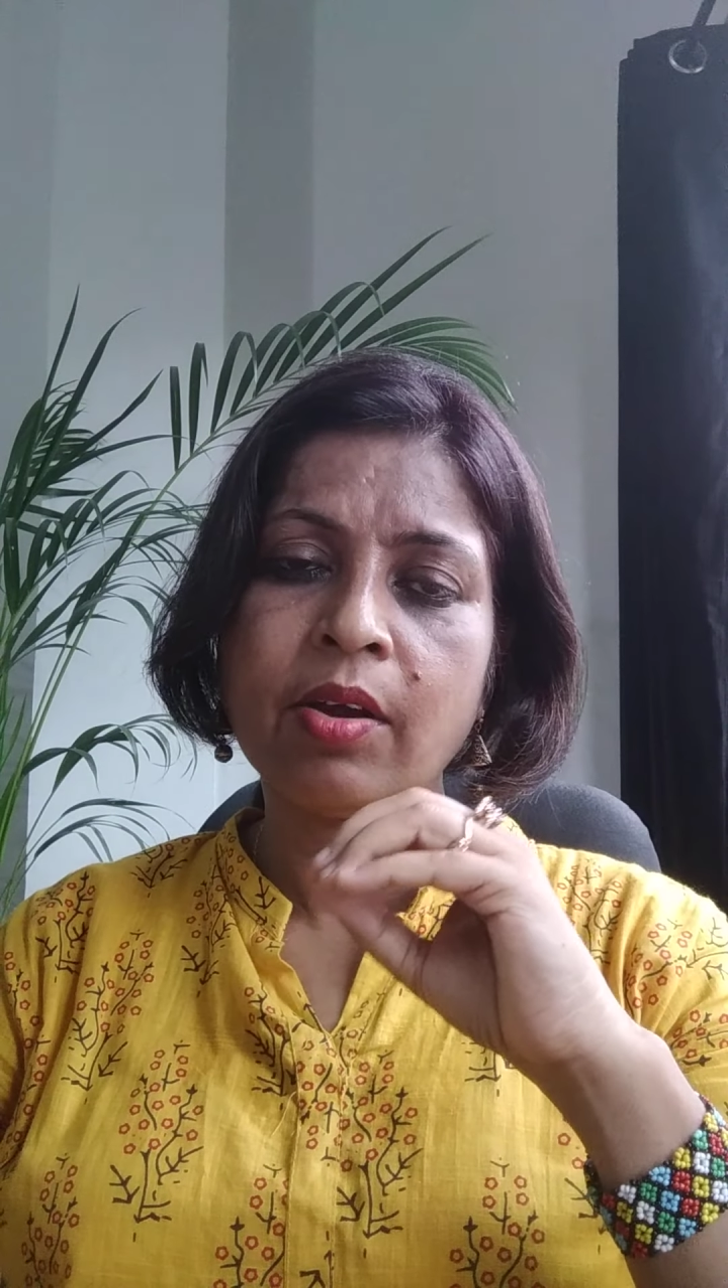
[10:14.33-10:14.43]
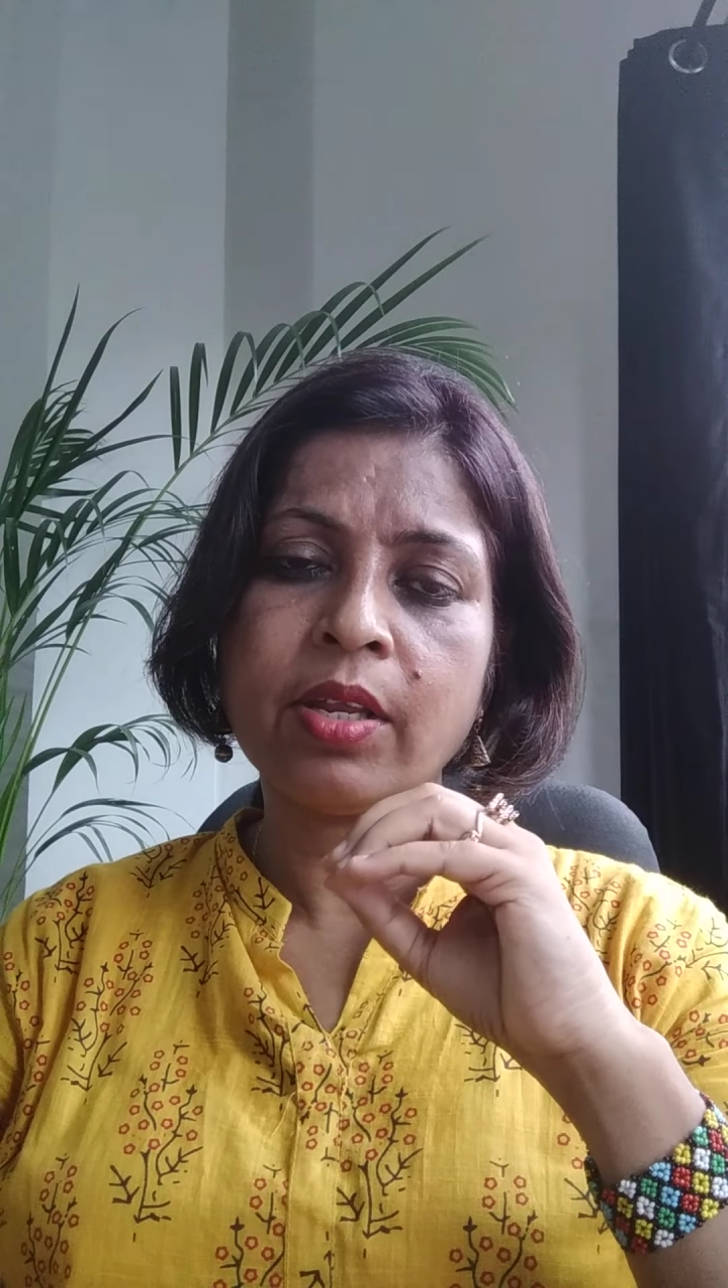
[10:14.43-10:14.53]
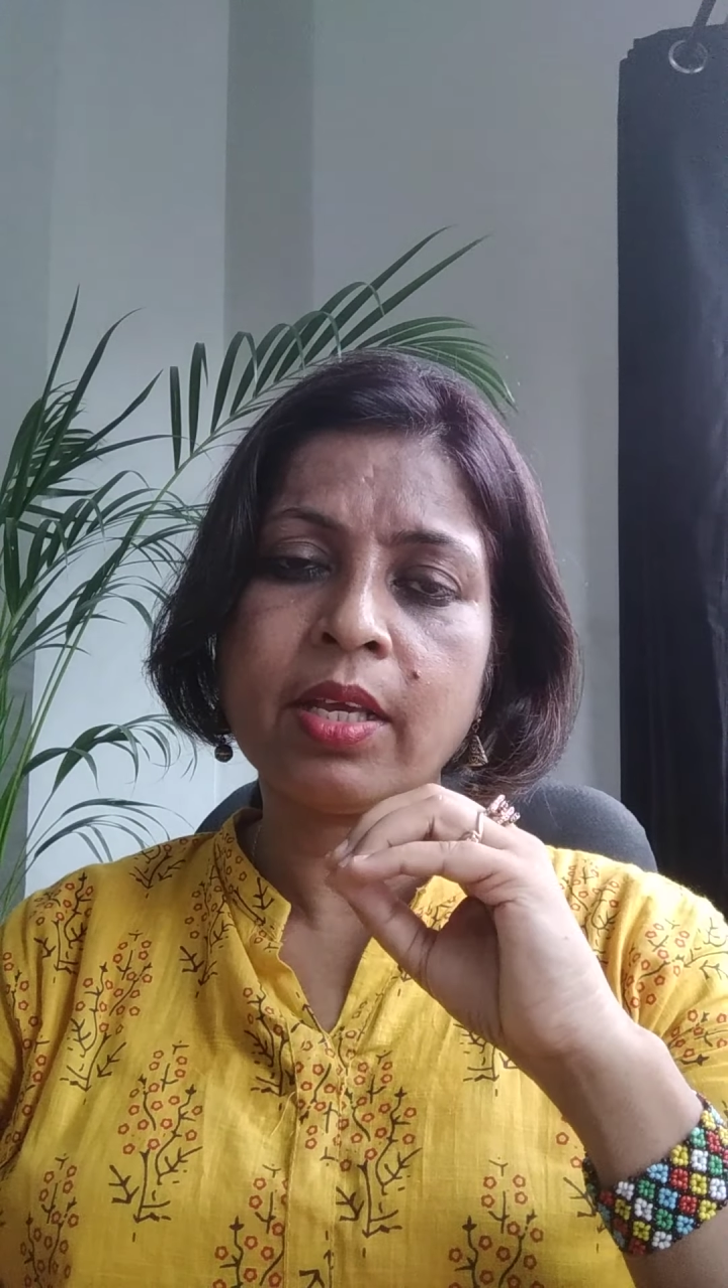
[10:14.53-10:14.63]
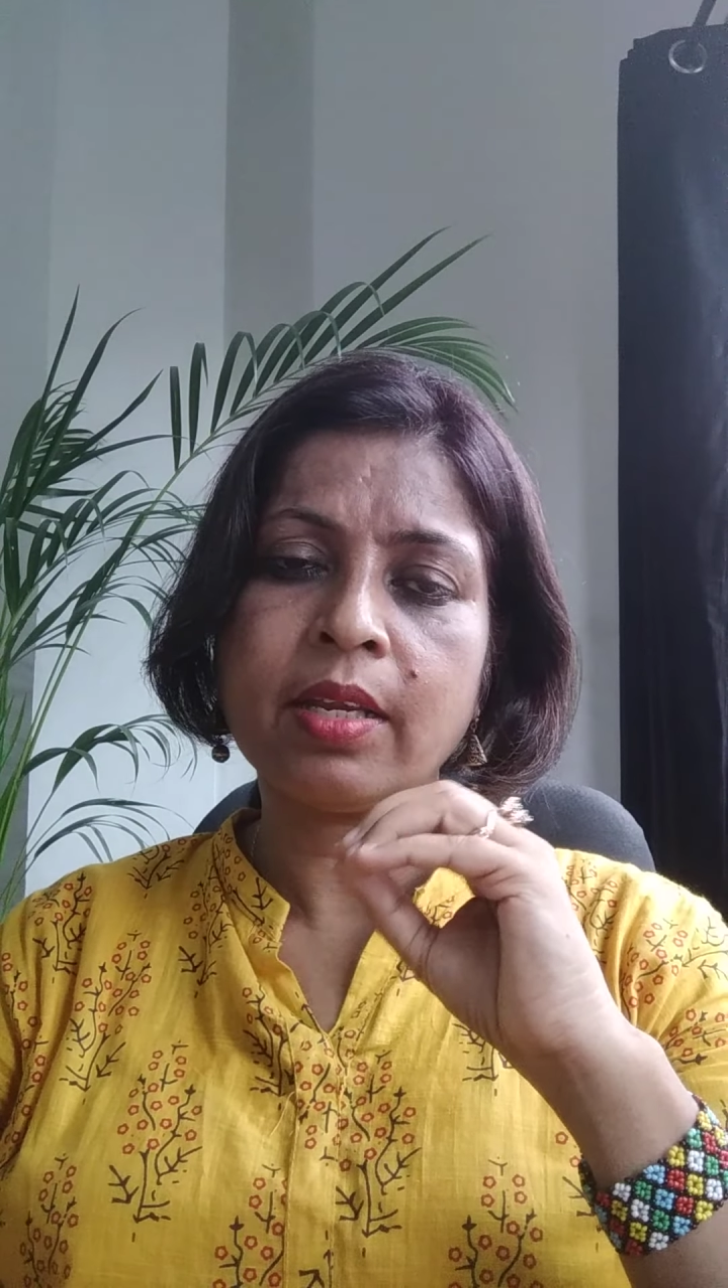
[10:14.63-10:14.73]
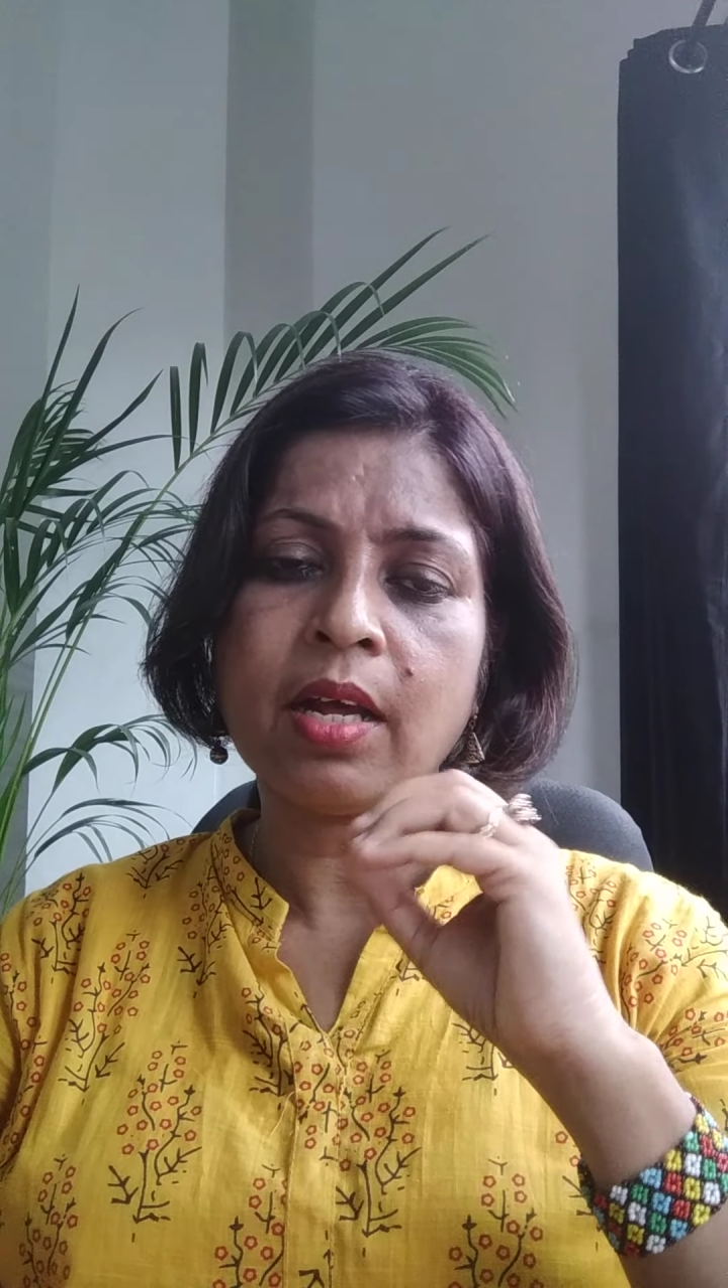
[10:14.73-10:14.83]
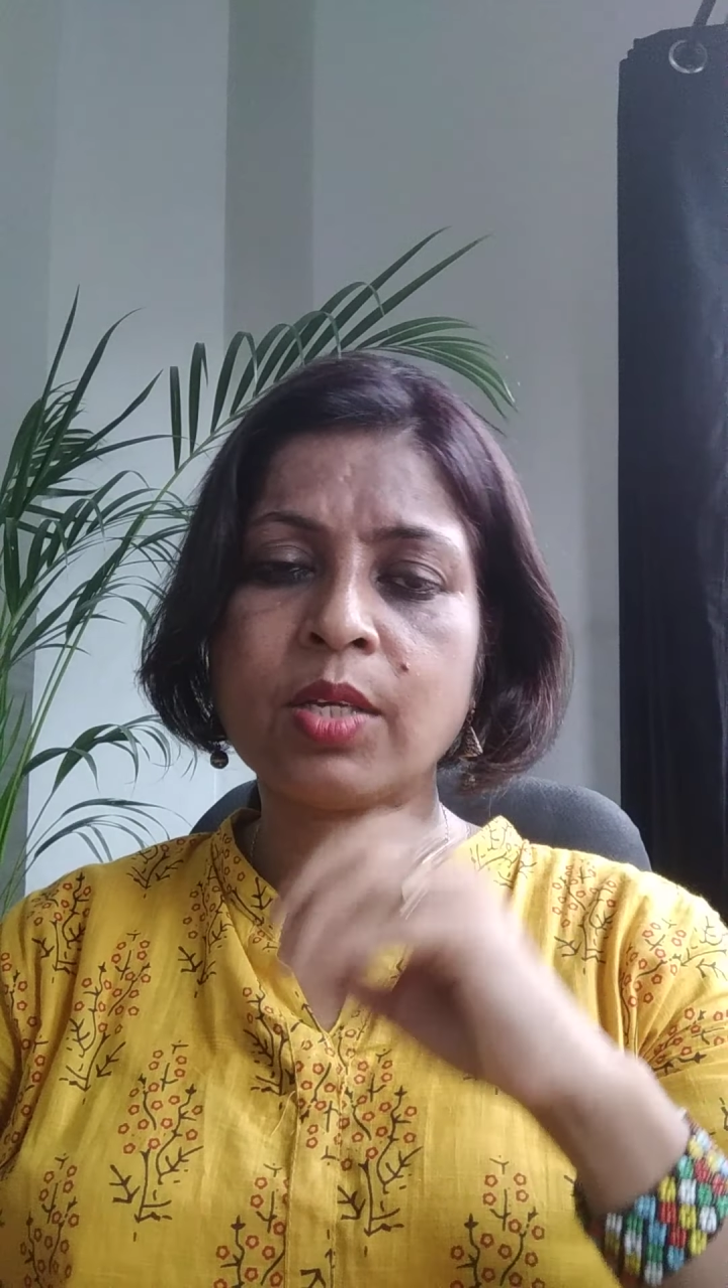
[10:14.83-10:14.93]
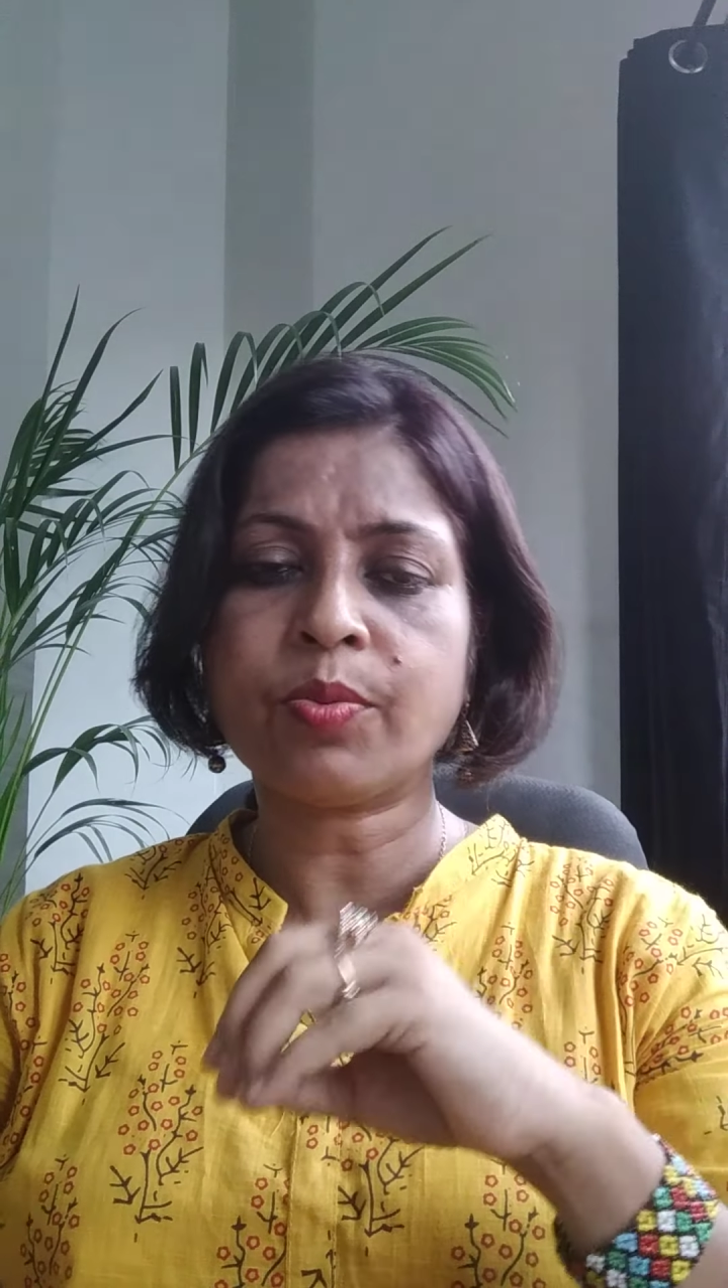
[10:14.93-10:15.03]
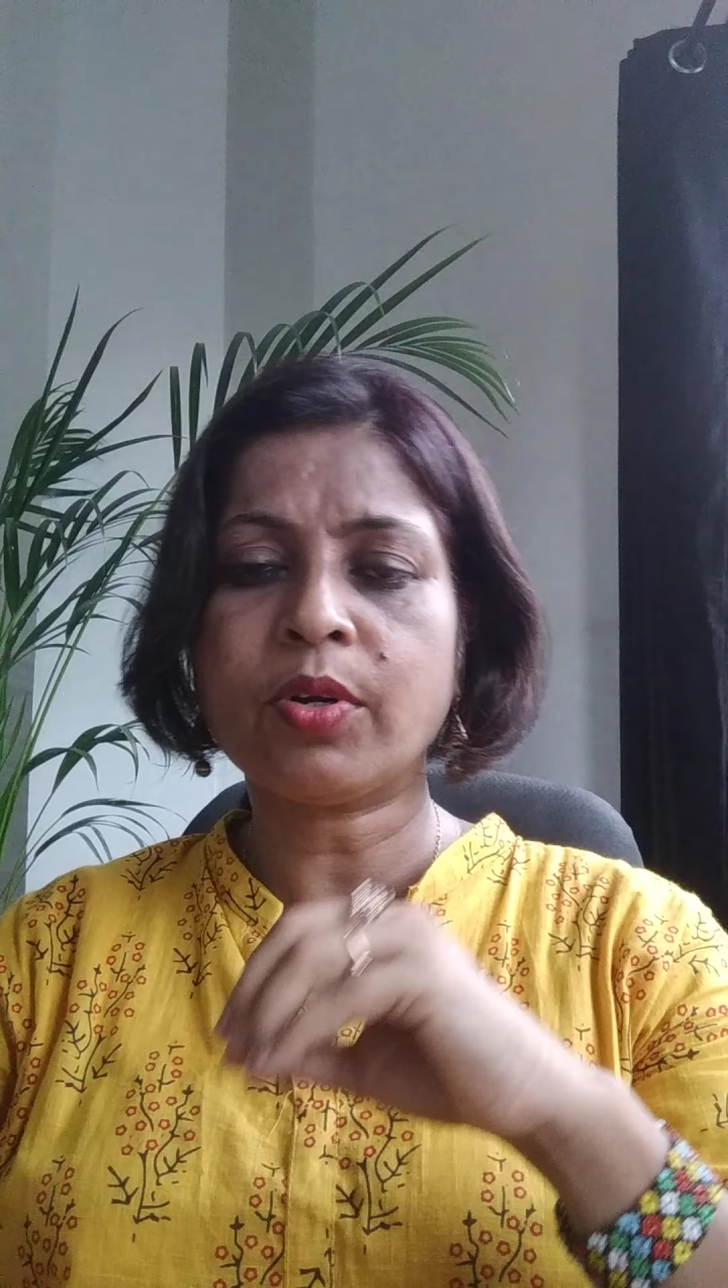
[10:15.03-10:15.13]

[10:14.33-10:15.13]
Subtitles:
or he can ask